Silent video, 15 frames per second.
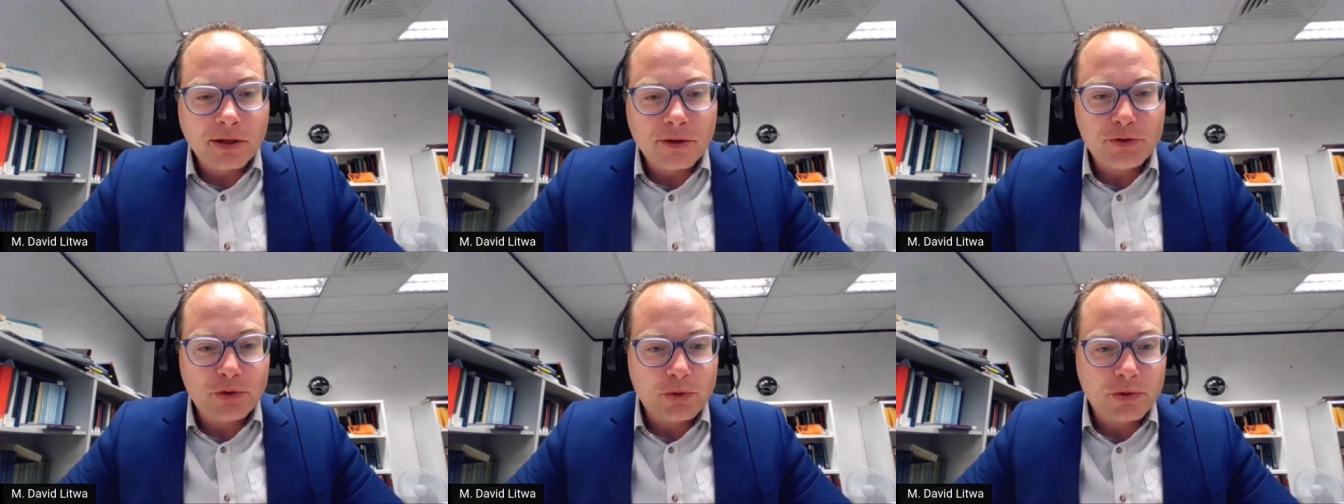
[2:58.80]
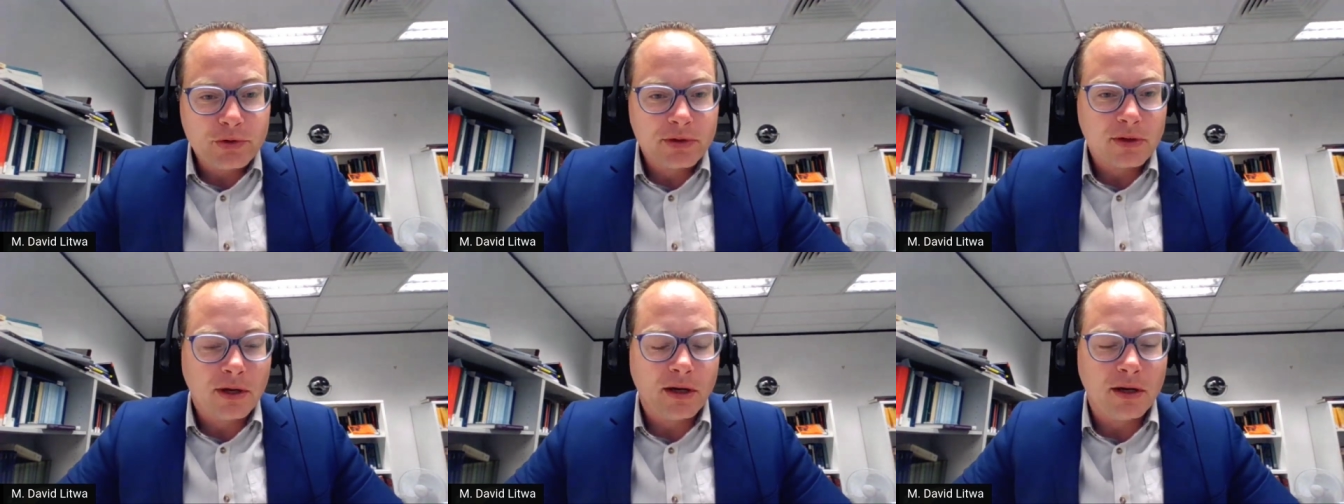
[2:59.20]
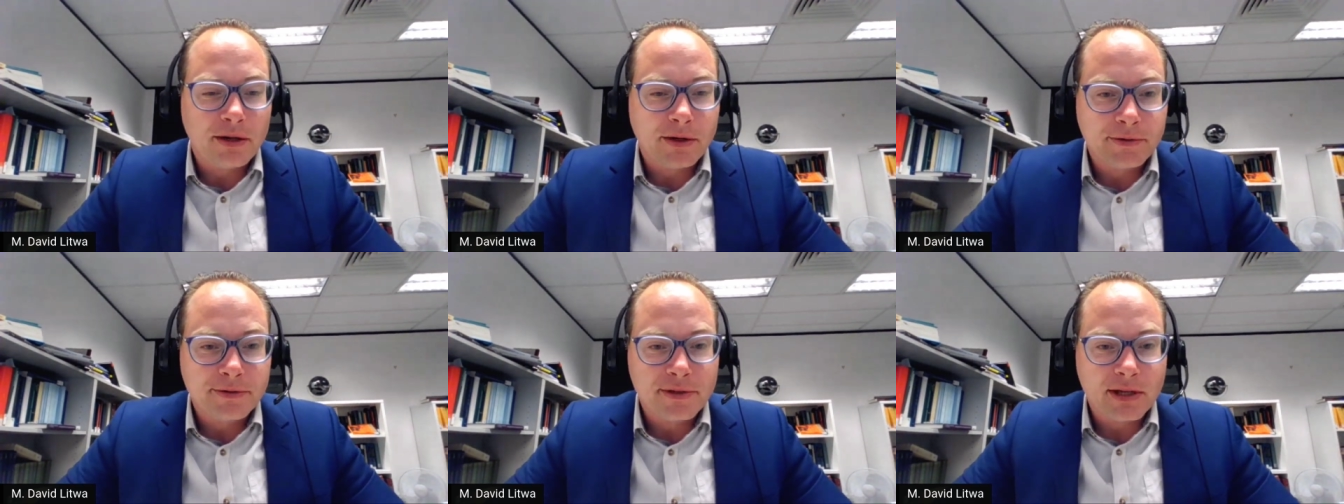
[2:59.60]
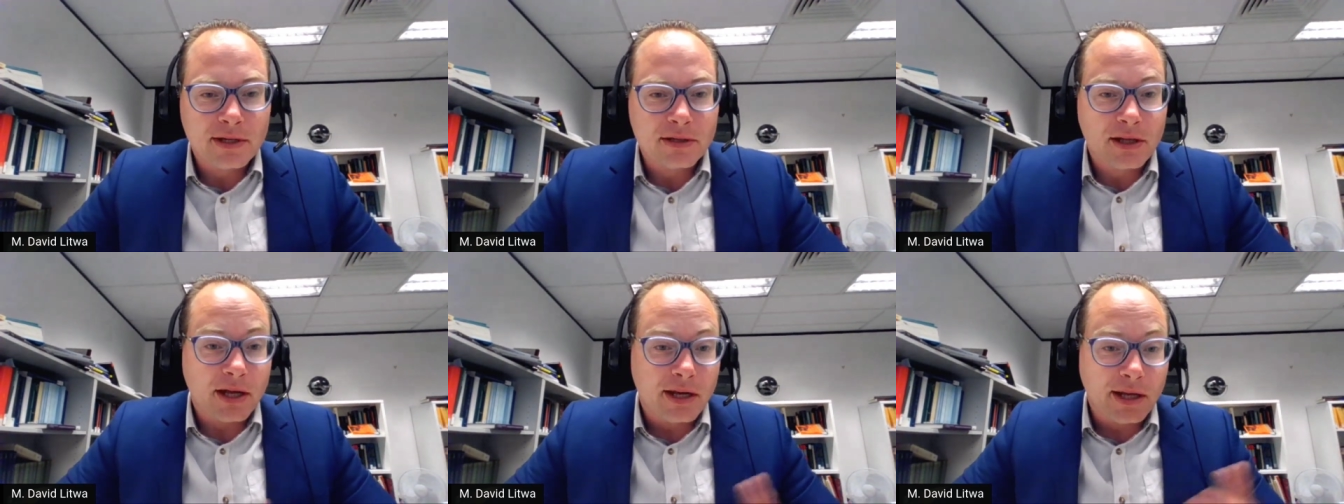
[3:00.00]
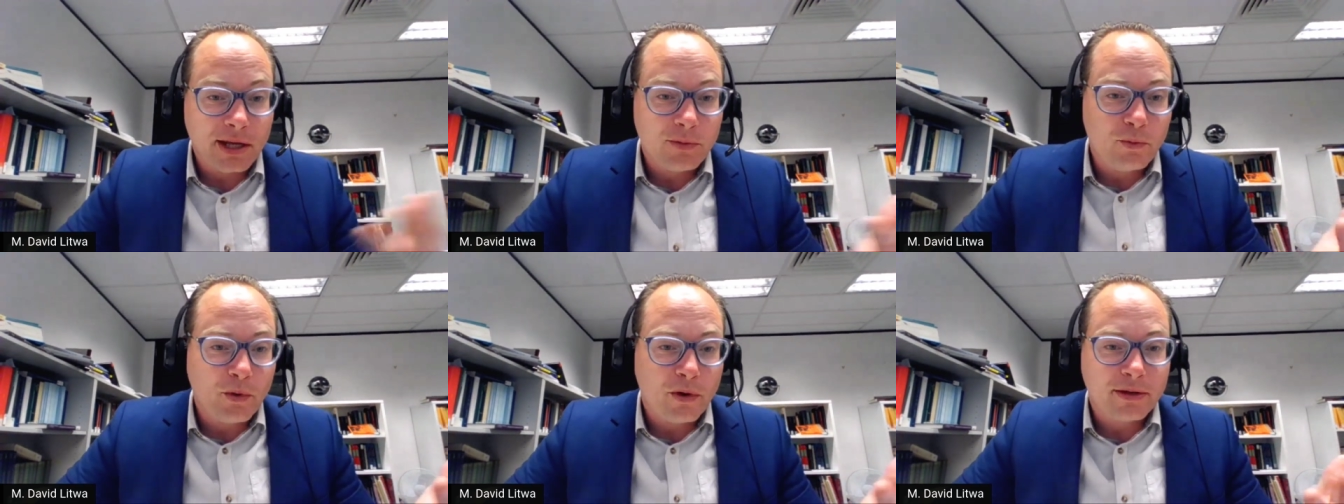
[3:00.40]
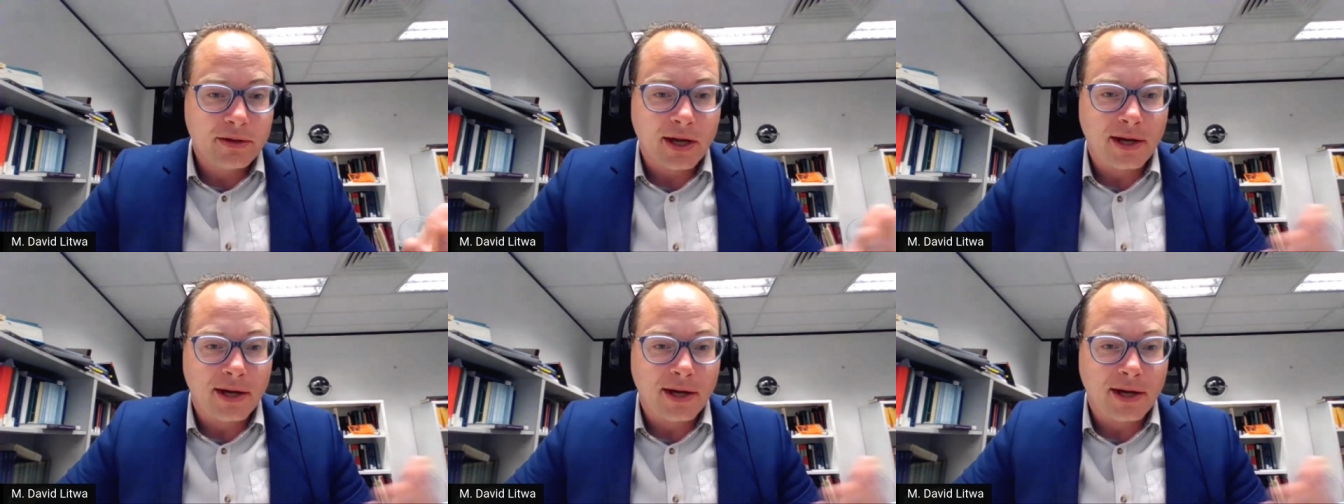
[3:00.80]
Zeus uh, says that he one